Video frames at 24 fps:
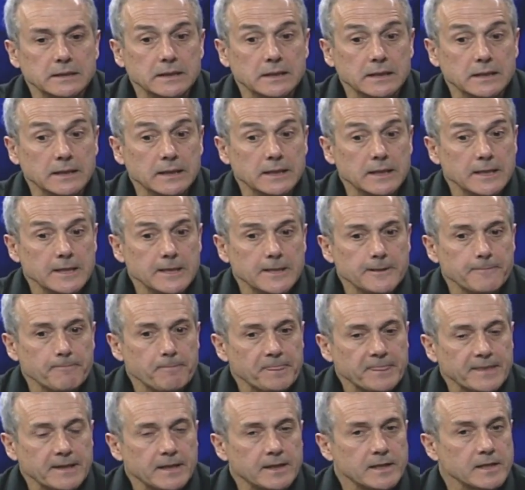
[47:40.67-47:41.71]
Uh,
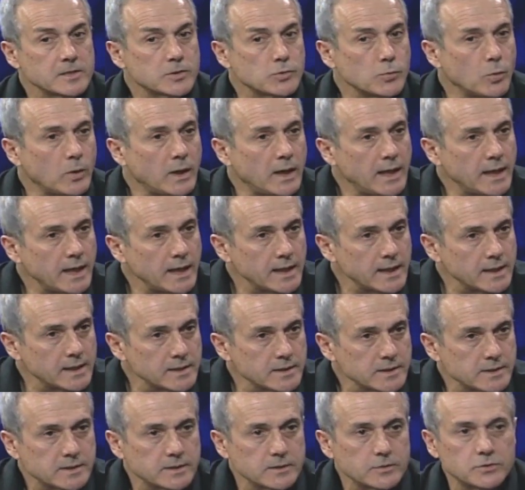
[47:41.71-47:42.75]
It is
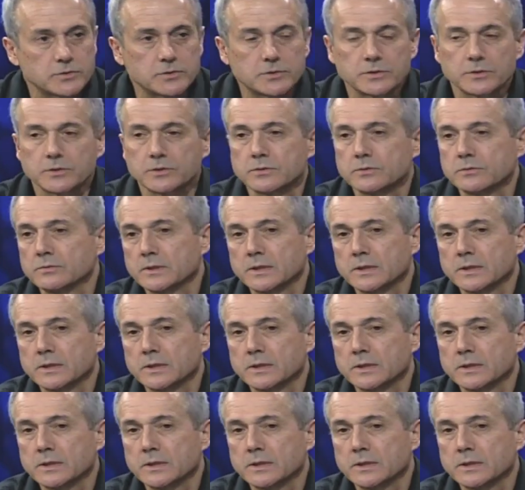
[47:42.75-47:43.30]
wise to,